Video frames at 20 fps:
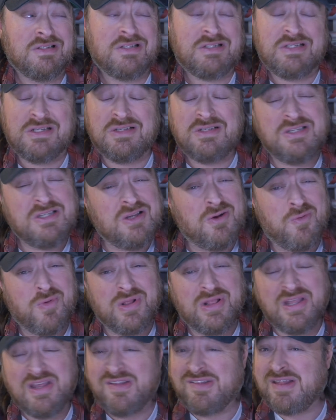till you
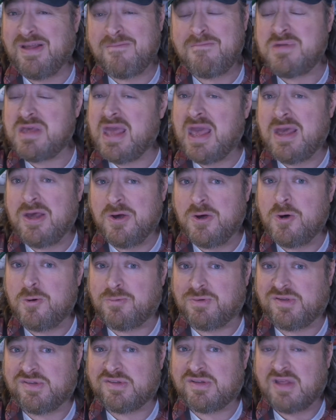release NBA
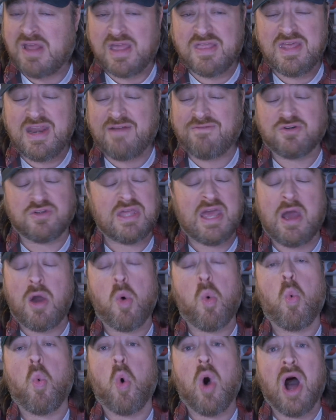hoops, and then after
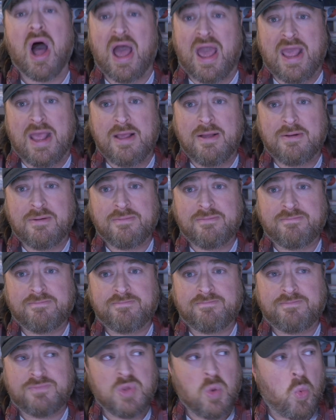that, why,
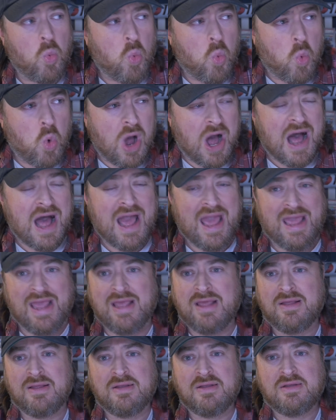
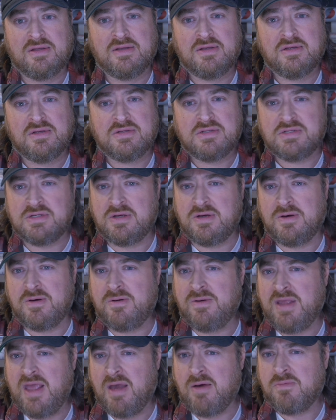why?
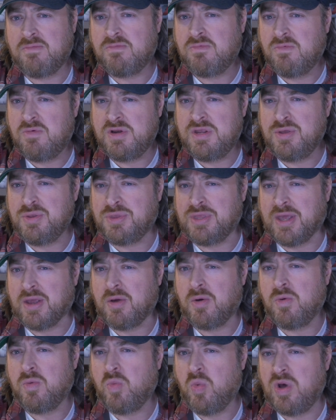So yeah, what do you think?
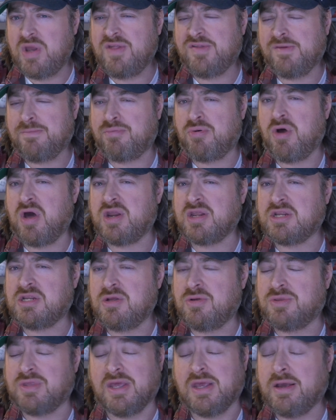What is a product
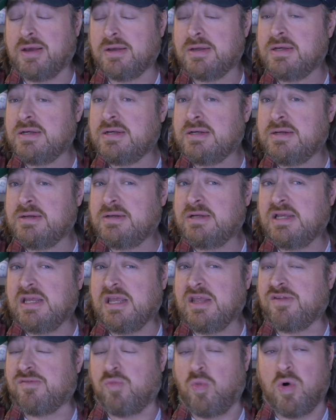you think
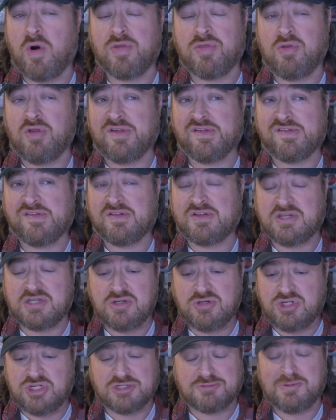is worthless
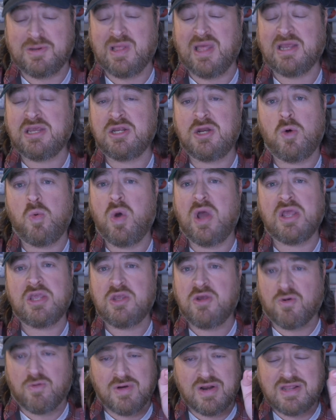to just be like, you know what,
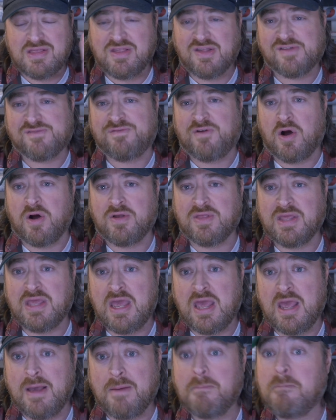you're already this far in the
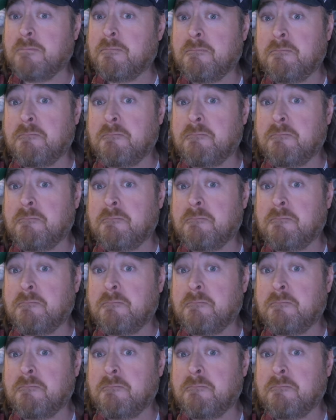game,